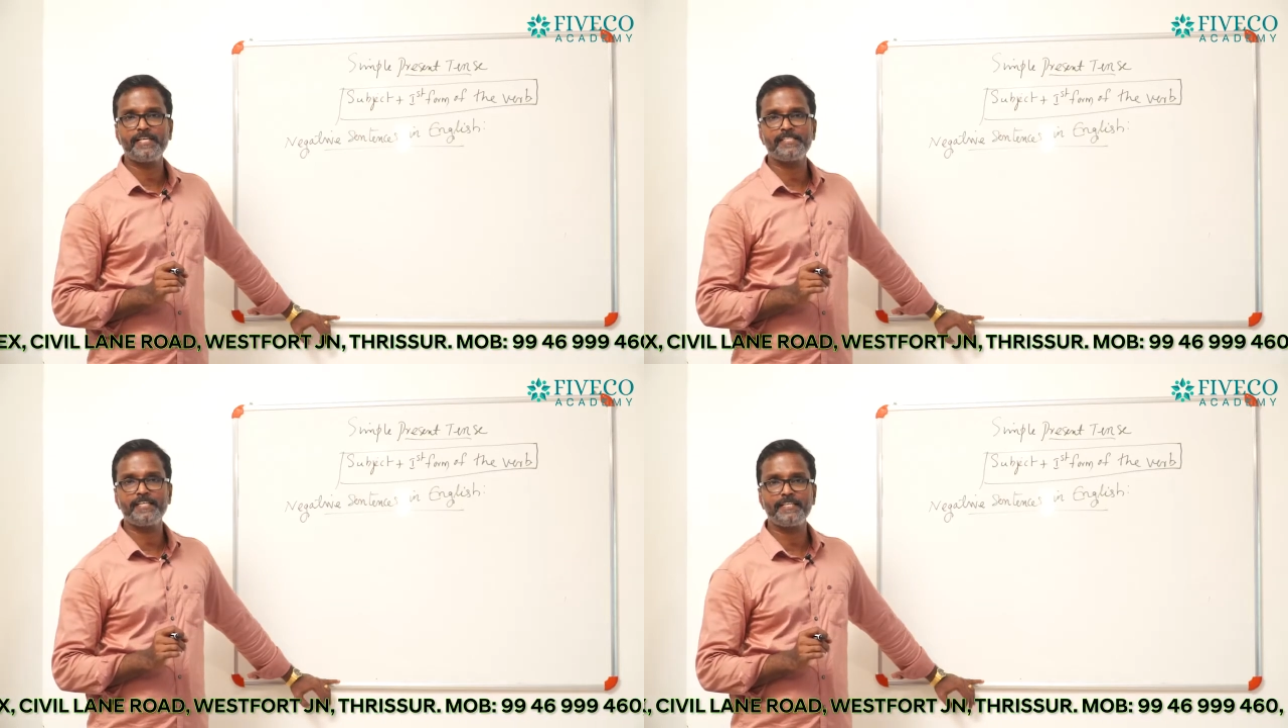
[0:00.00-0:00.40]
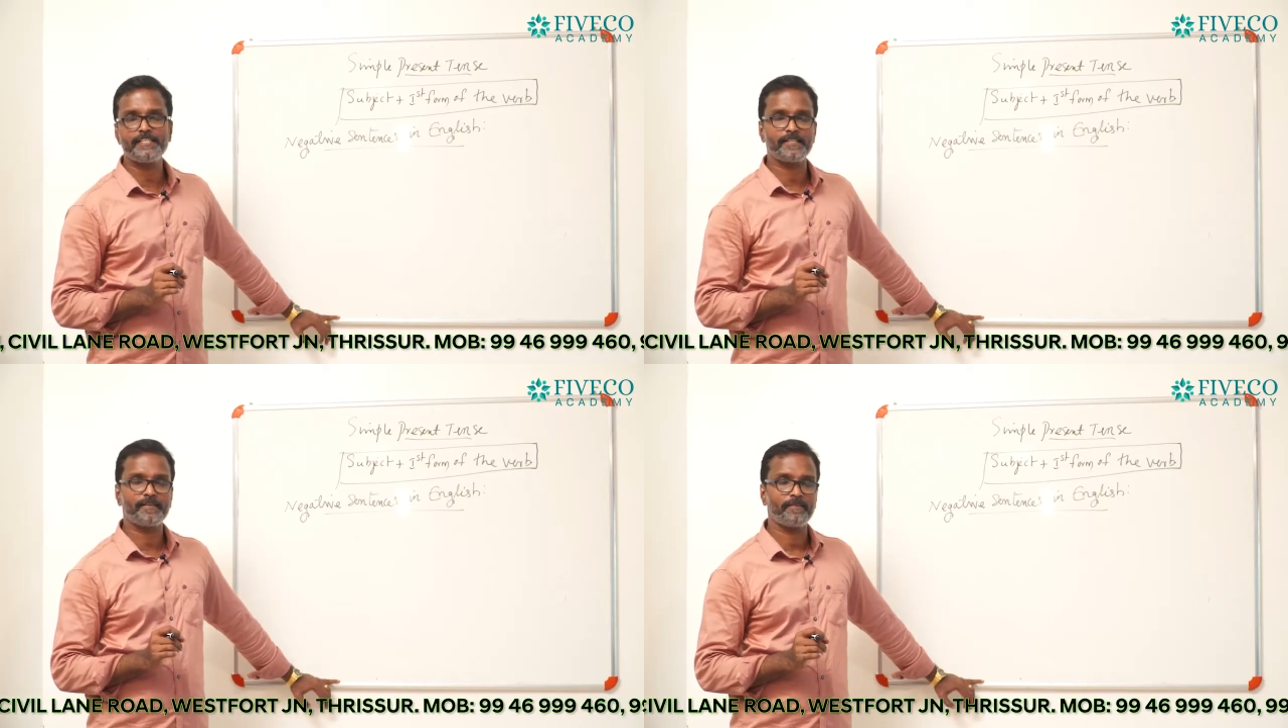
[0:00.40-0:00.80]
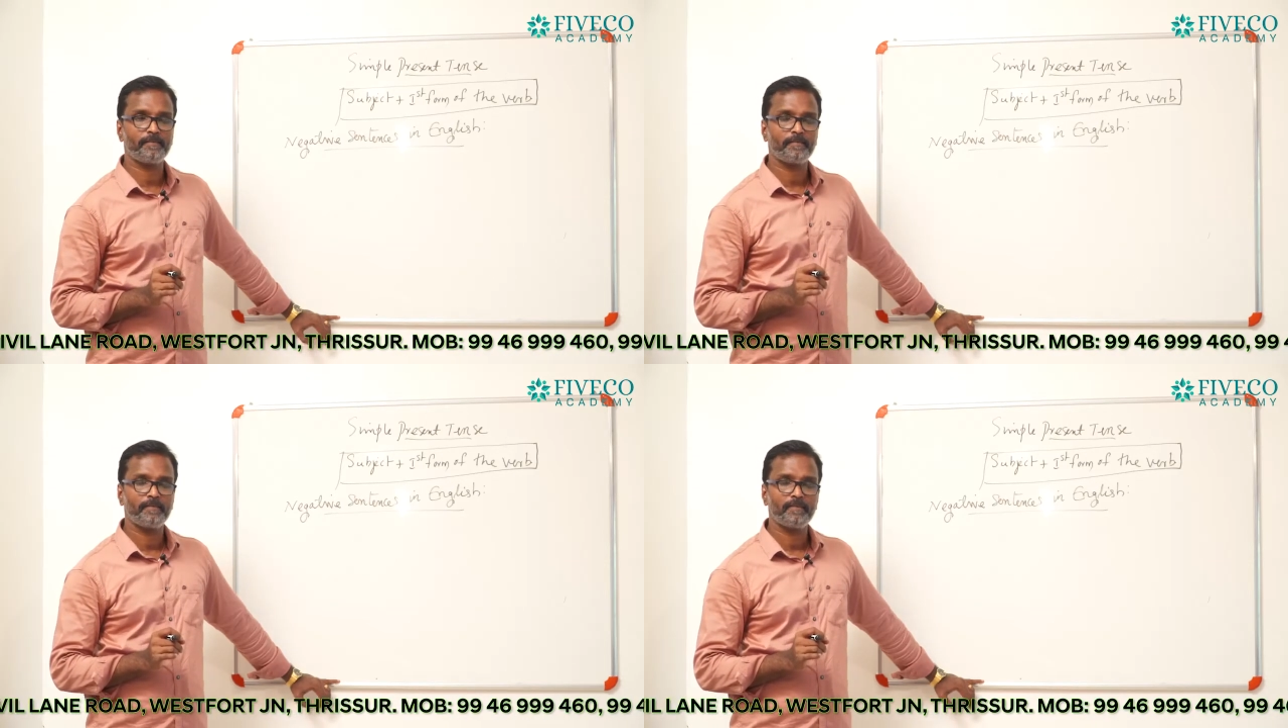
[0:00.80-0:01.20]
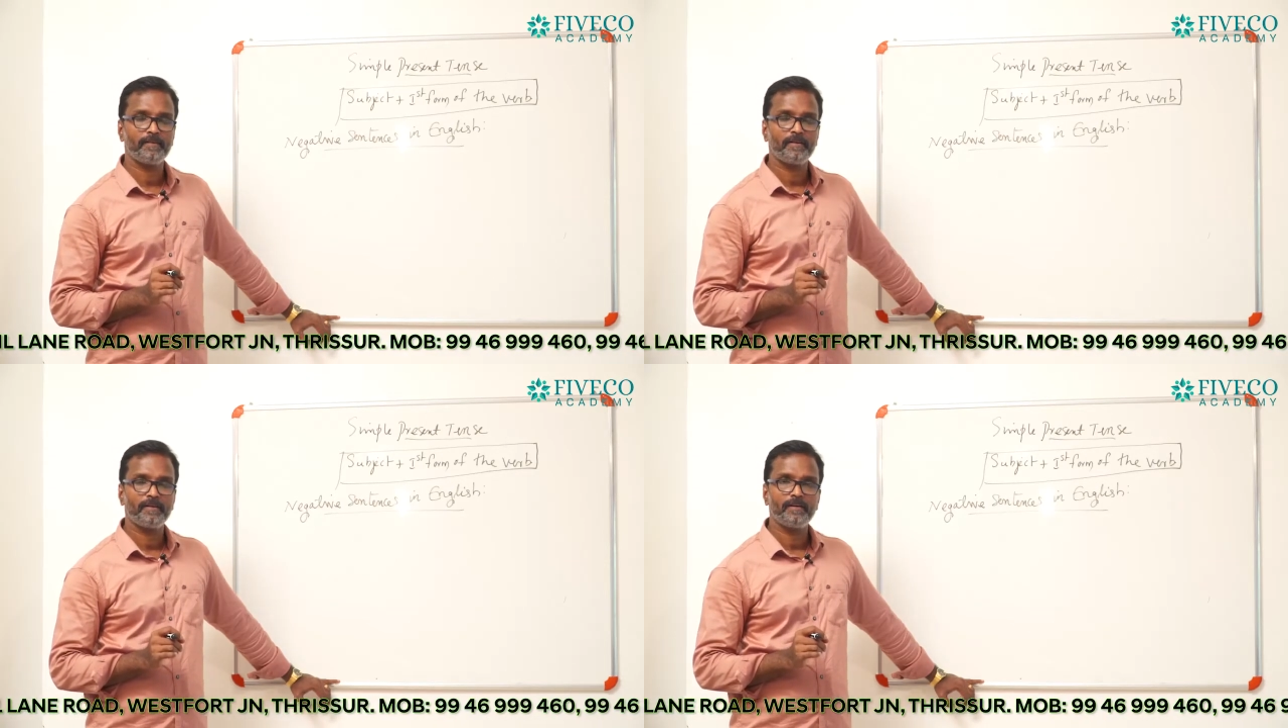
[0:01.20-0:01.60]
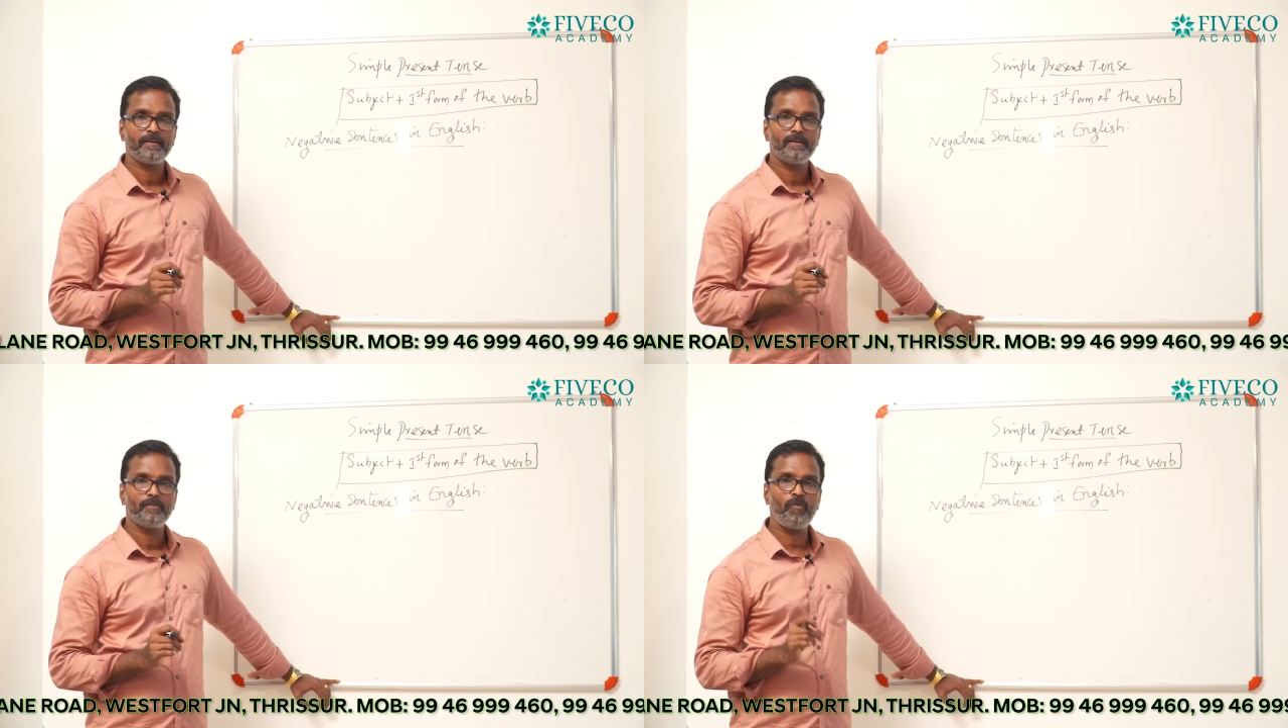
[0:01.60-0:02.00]
is a teacher.
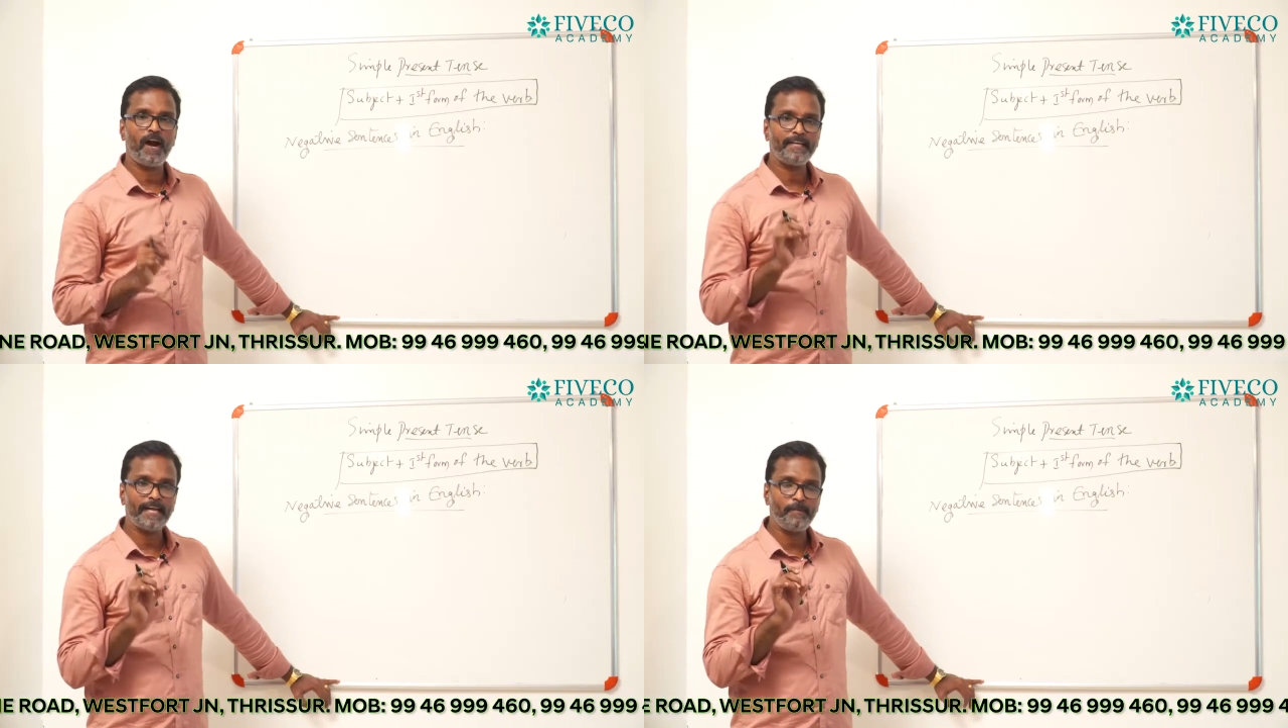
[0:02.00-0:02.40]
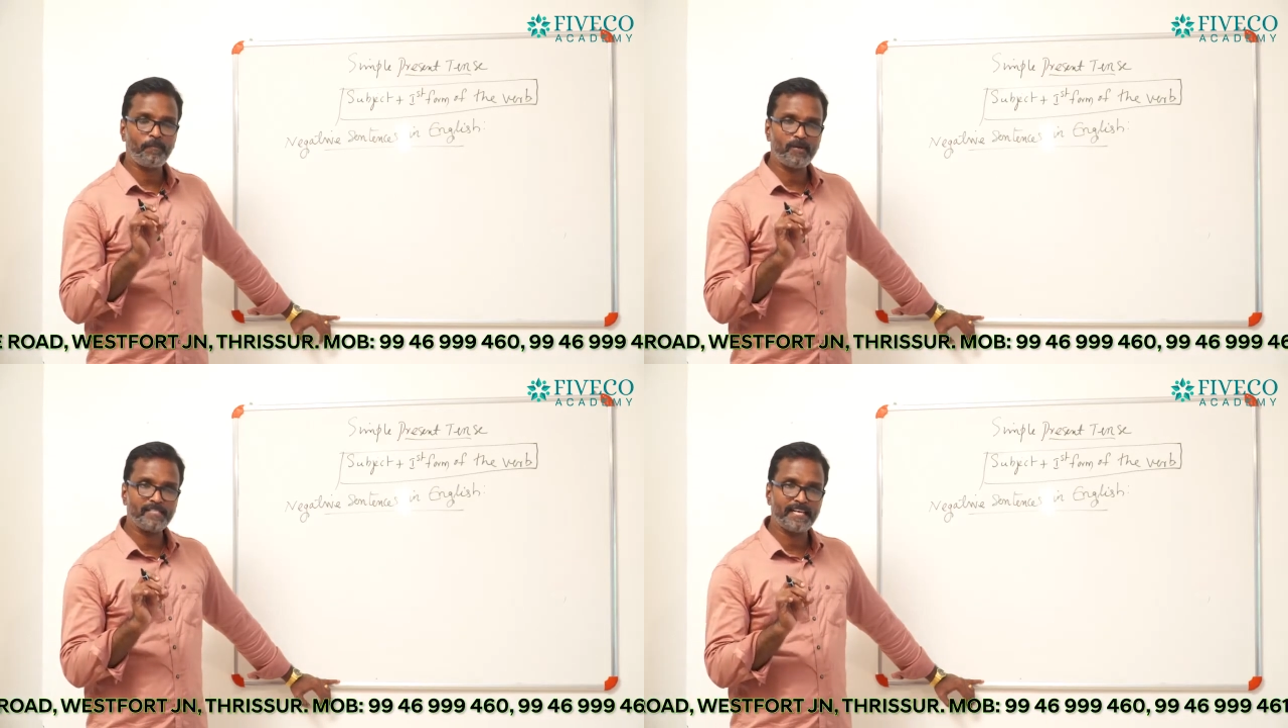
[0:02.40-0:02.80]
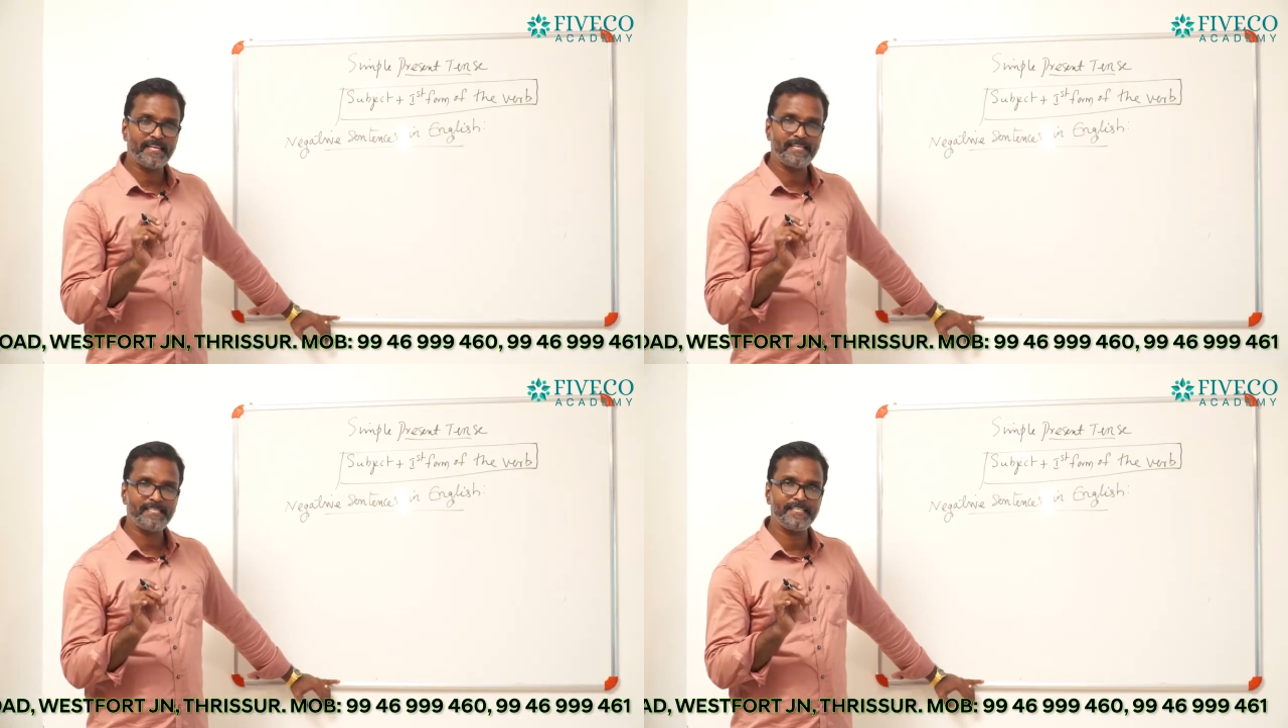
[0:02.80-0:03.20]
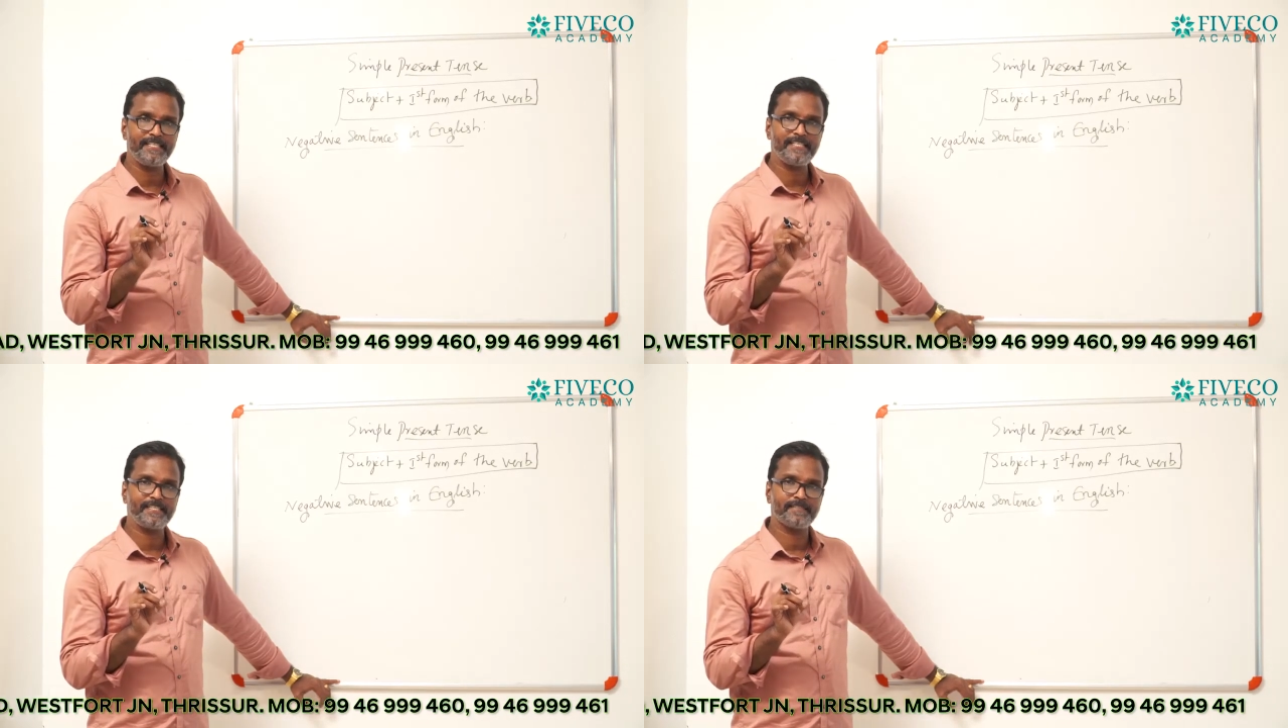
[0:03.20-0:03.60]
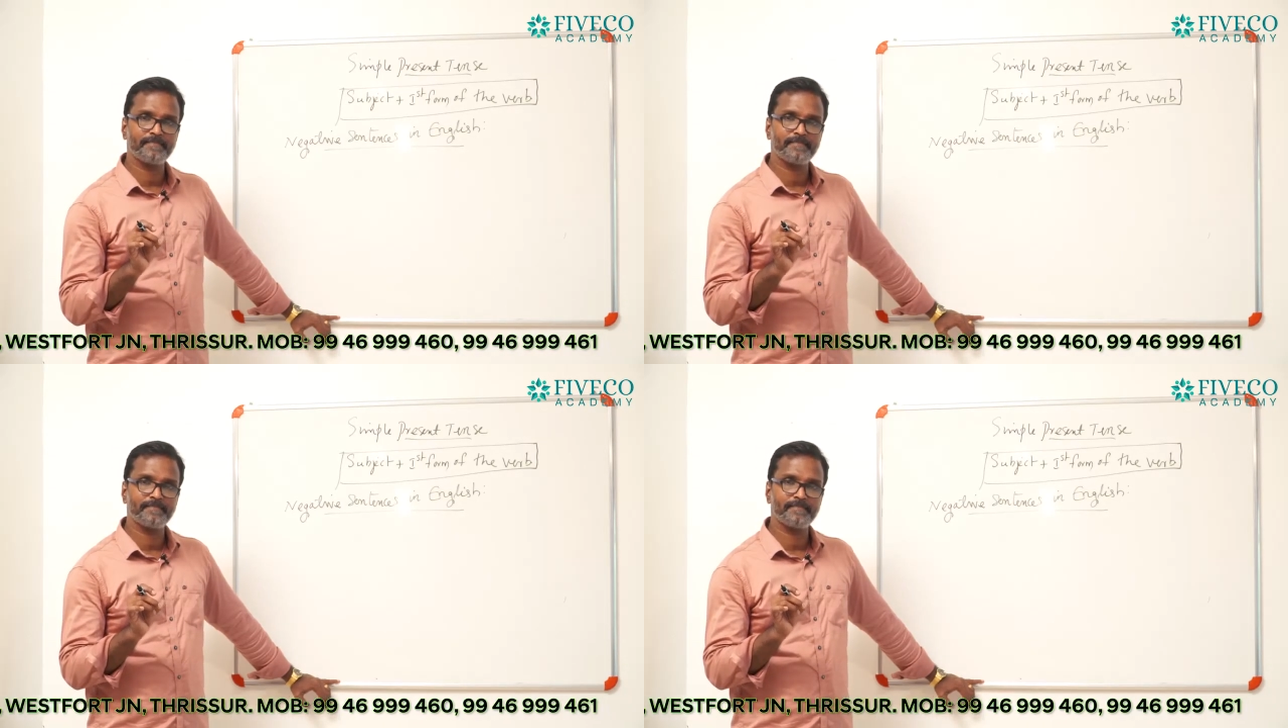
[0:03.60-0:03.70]
What type of sentence it is?